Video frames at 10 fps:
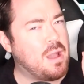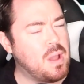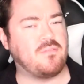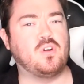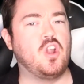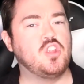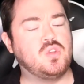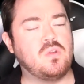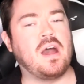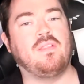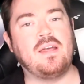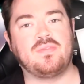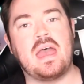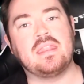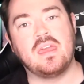However, do not
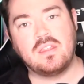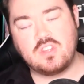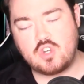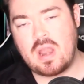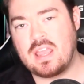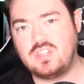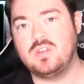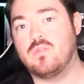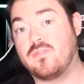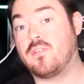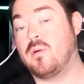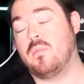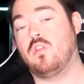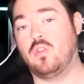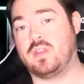let that detract you
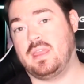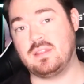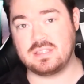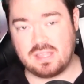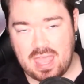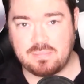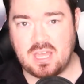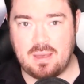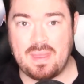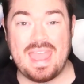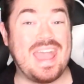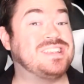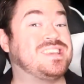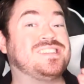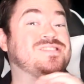from looking at this laptop,
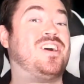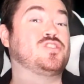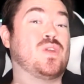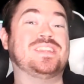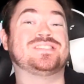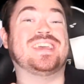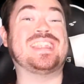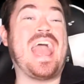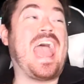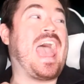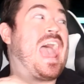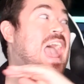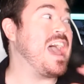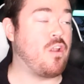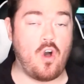as that does not translate
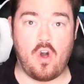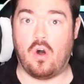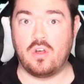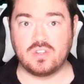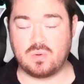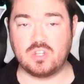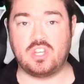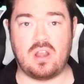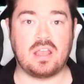at all to what you're